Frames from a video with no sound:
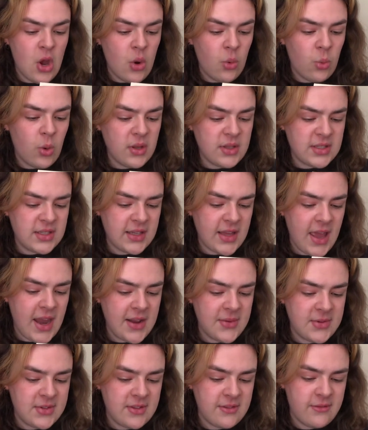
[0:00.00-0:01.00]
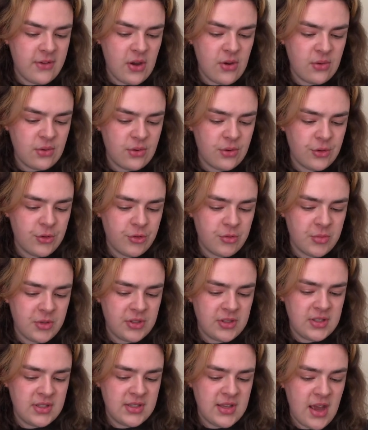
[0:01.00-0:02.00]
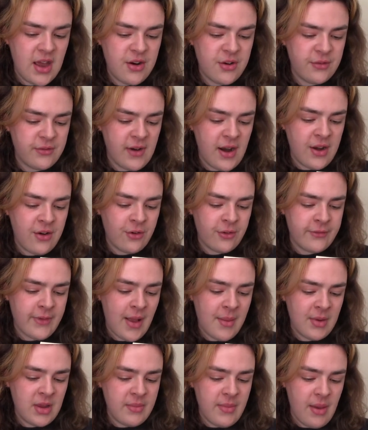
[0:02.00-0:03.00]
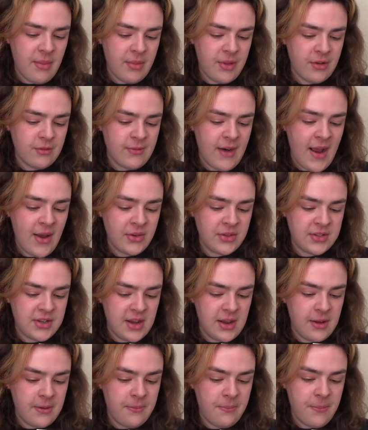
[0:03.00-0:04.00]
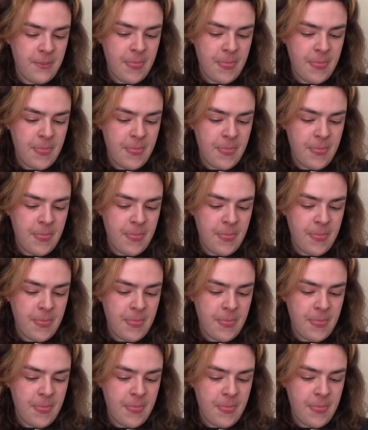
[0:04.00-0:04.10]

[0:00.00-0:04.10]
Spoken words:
Once again it was the phone call from a concerned friend or family member that roused her.